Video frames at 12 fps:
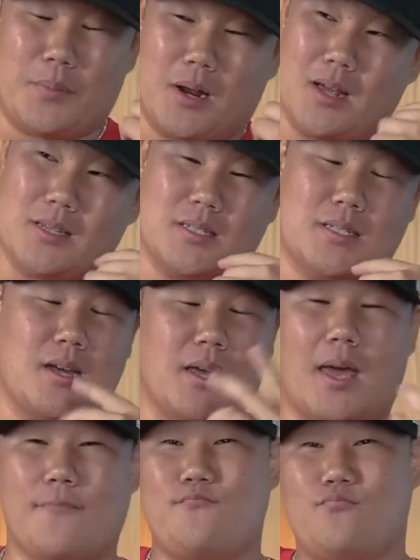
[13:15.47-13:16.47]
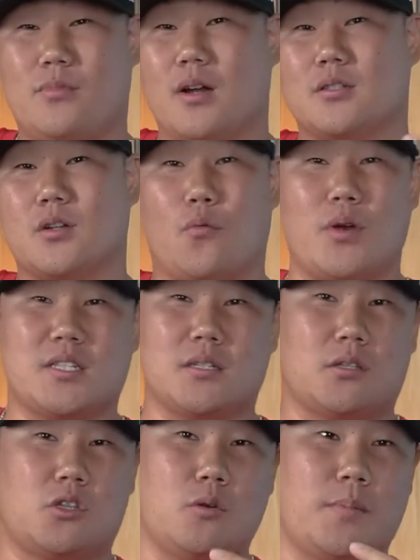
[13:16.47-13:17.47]
But it just, again, there's no
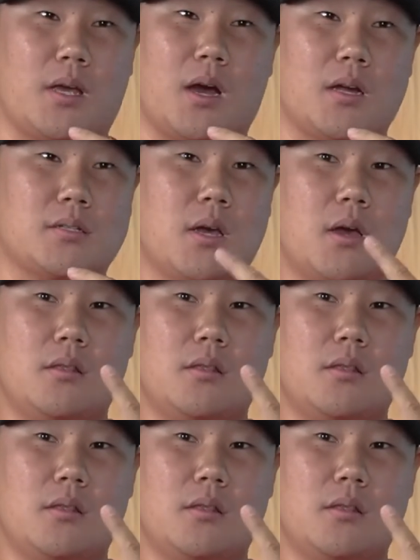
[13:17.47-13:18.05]
reason to because